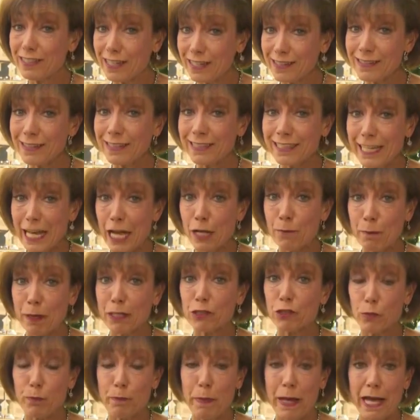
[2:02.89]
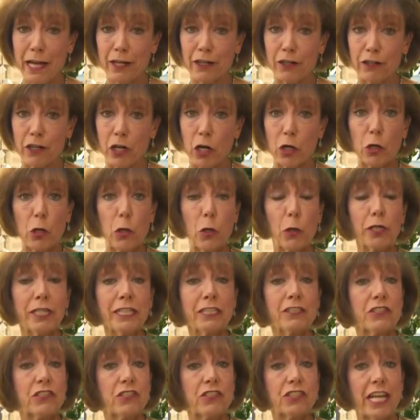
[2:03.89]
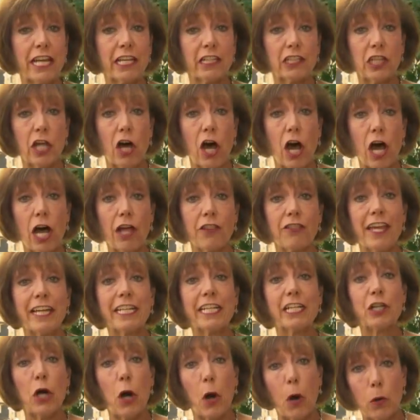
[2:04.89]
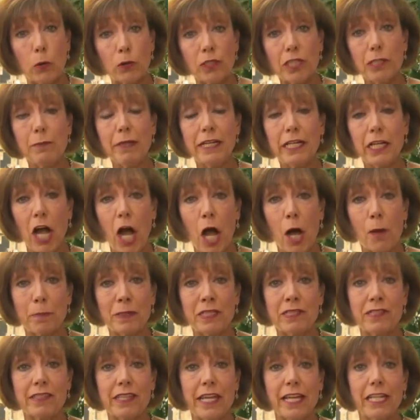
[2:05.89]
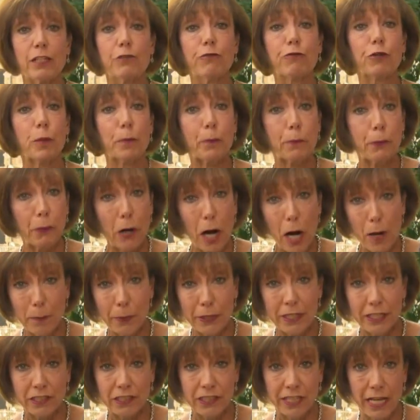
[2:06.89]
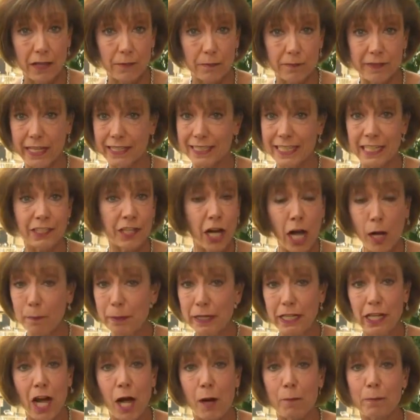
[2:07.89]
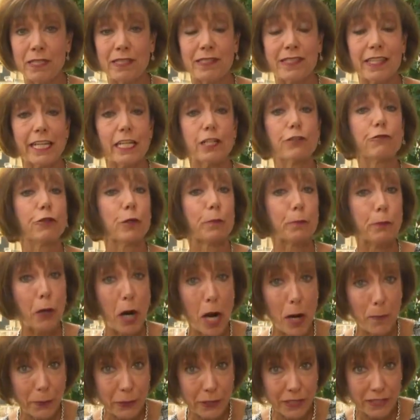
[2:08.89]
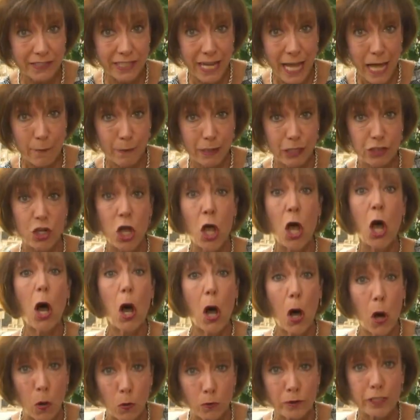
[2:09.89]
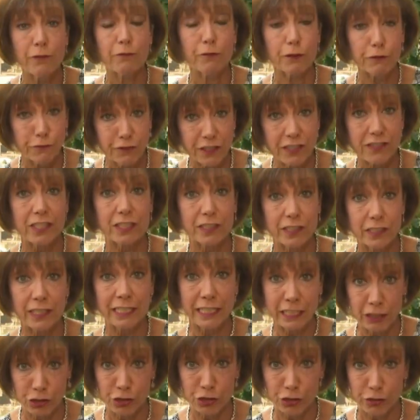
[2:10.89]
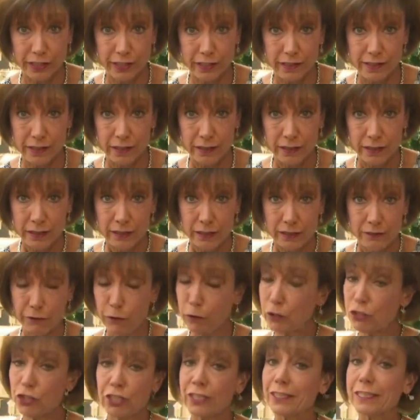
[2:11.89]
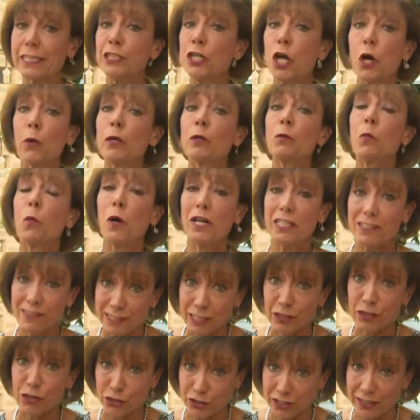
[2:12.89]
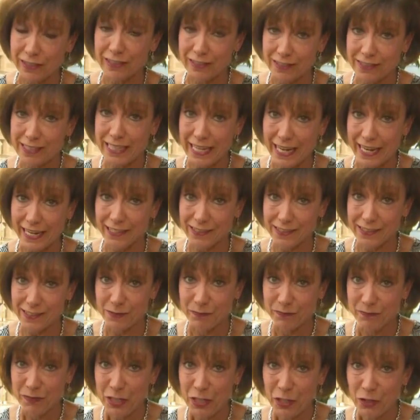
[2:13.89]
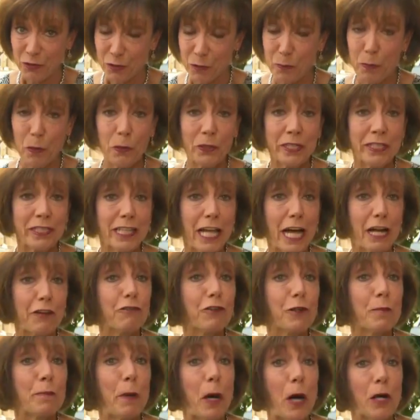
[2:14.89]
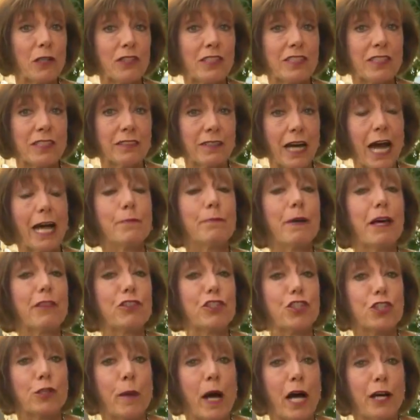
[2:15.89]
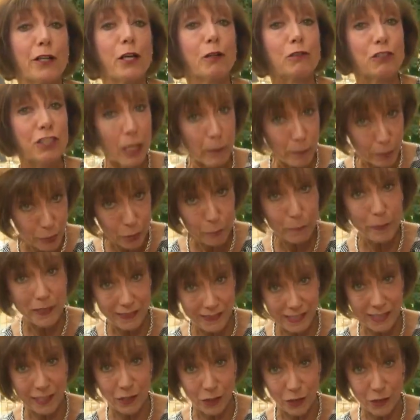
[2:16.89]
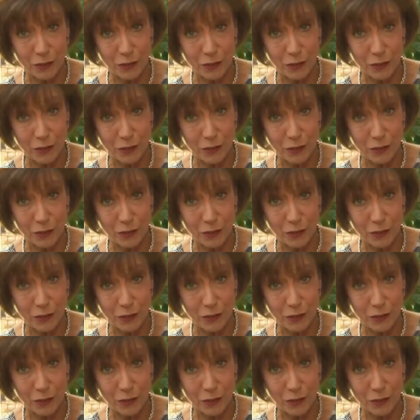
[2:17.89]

doesn't get much better. According to state law, they can only be compensated for property damage. They cannot be compensated for property damage, only for physical injuries. Fortunately, no one was injured in this case. Reporting live from Boston, I'm Beth Germano, WBZ